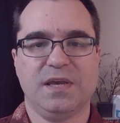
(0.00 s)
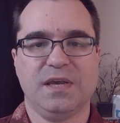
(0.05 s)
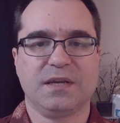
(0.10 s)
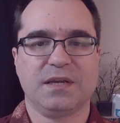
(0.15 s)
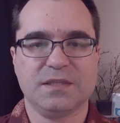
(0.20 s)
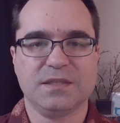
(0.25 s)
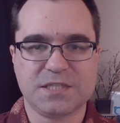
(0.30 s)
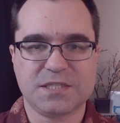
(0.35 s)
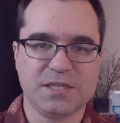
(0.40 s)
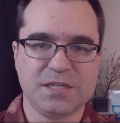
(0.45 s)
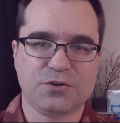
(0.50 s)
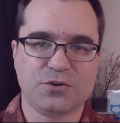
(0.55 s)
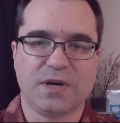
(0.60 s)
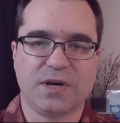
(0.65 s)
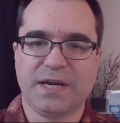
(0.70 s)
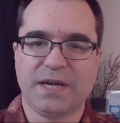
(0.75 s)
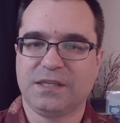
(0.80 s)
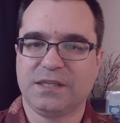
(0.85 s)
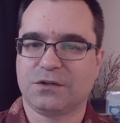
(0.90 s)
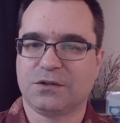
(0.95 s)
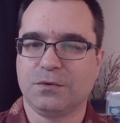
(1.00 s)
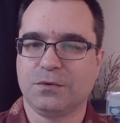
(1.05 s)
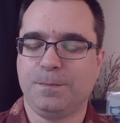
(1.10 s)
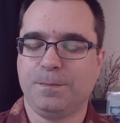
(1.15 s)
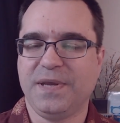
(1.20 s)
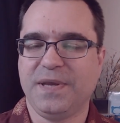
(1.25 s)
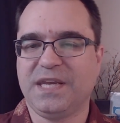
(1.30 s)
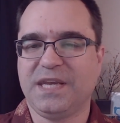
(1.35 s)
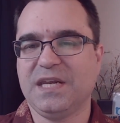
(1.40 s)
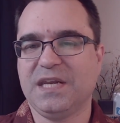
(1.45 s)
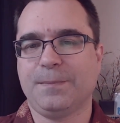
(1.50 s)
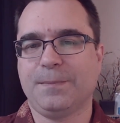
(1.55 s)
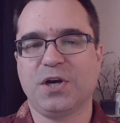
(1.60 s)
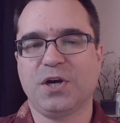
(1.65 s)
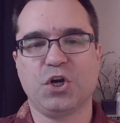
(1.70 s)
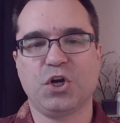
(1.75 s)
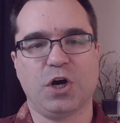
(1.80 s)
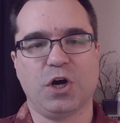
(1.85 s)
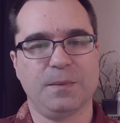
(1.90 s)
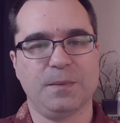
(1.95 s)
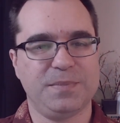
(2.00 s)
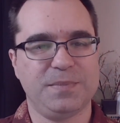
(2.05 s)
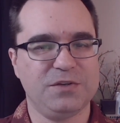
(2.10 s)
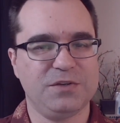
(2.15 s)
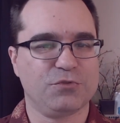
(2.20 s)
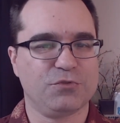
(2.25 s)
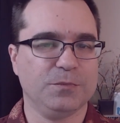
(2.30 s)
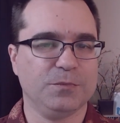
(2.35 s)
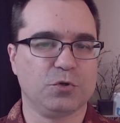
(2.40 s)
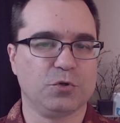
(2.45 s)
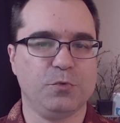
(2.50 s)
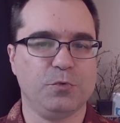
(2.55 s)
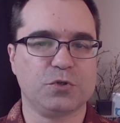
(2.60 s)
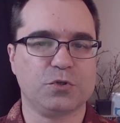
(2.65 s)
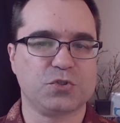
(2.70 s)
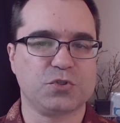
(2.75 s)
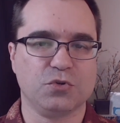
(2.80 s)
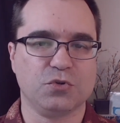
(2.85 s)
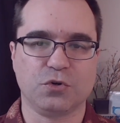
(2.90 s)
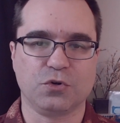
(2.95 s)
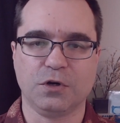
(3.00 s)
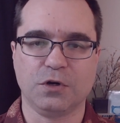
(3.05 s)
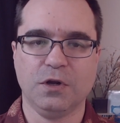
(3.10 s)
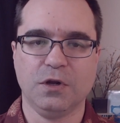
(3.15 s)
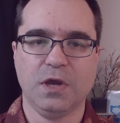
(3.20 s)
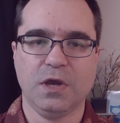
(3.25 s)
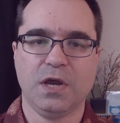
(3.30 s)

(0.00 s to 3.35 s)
consider either picking up a copy from their bookstore